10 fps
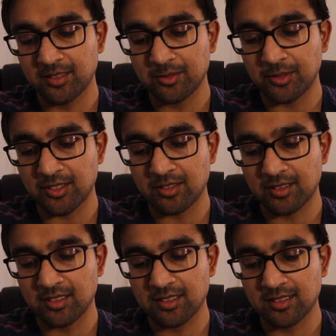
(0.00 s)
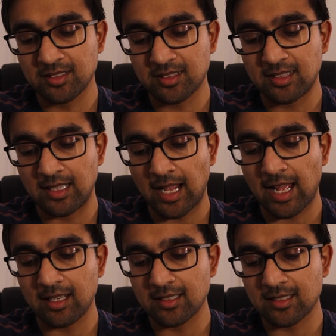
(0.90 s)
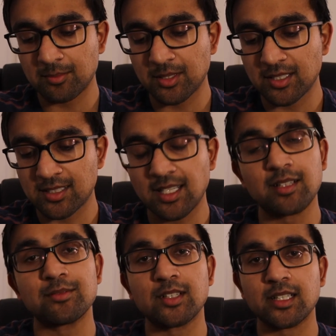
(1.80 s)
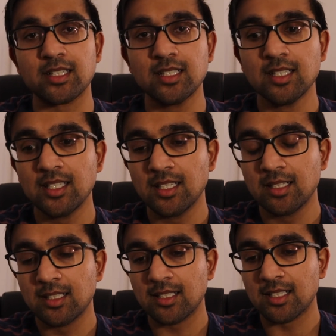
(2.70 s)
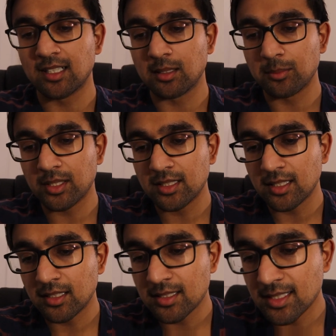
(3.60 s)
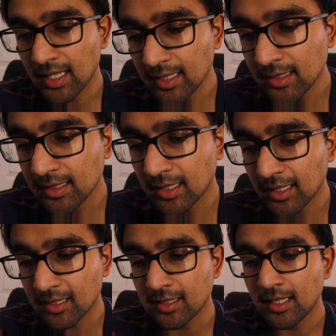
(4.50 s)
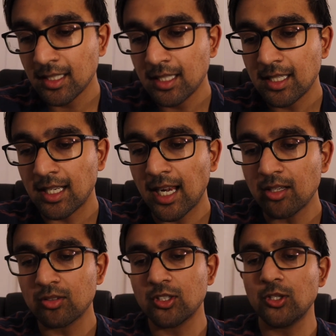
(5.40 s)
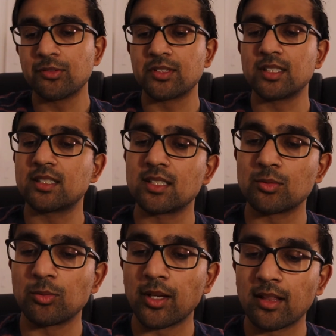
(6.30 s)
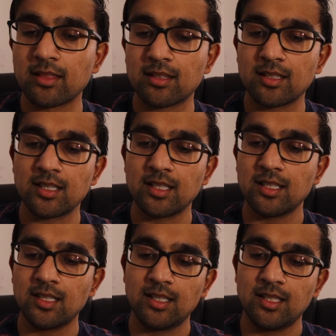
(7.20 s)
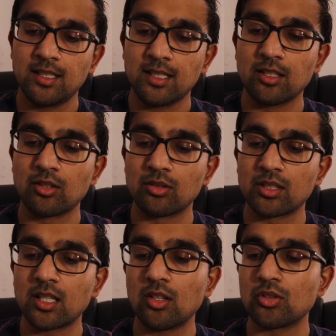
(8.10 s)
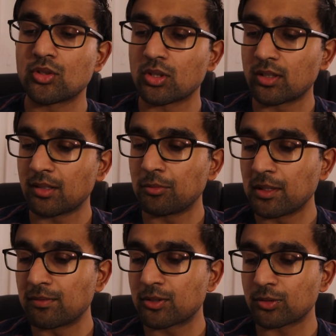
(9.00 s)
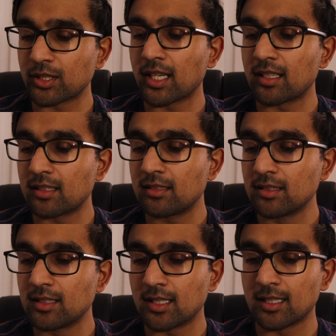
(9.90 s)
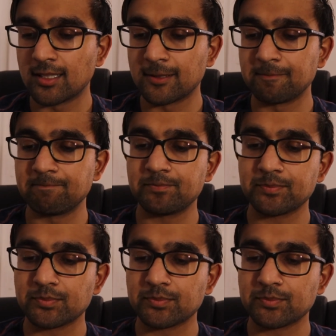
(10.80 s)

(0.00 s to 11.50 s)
which that to me is kind of funny. And then the second thing, I don't know if this is with the culture that we've created the